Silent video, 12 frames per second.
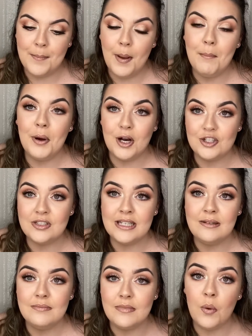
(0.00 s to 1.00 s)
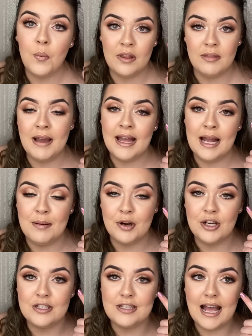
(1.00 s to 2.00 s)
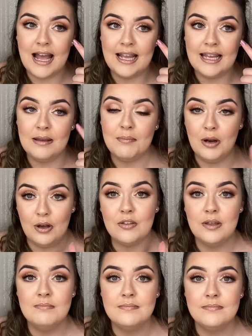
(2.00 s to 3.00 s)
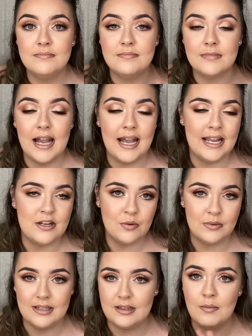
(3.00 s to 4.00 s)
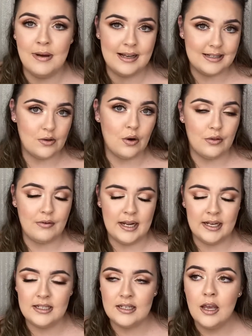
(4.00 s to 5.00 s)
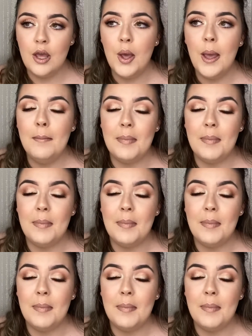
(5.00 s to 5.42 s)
Personally, with my eyebrows, I pluck them. I don't get them waxed or threaded, but